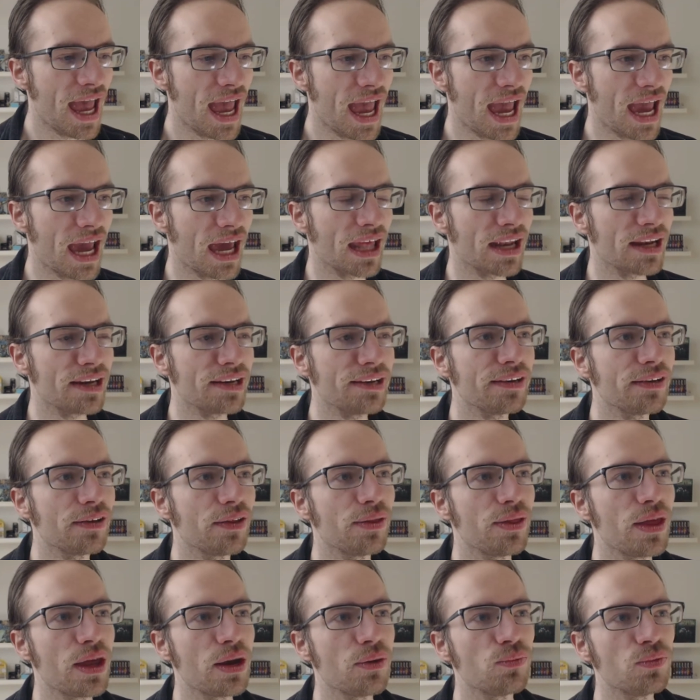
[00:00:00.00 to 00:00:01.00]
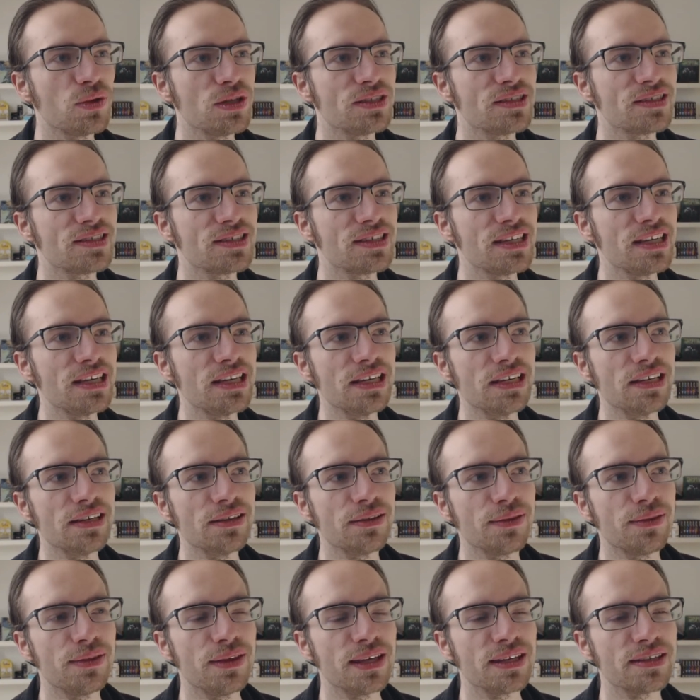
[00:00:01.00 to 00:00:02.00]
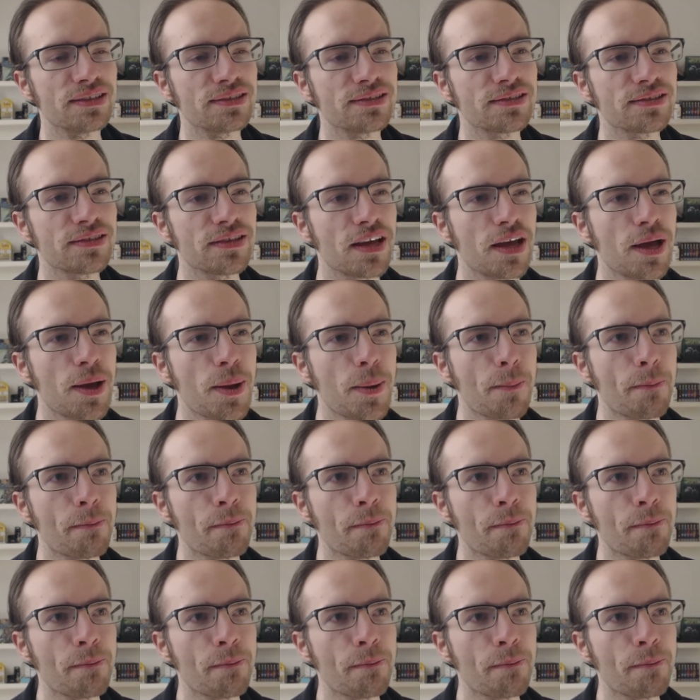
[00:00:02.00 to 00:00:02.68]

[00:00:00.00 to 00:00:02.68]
and then we see this,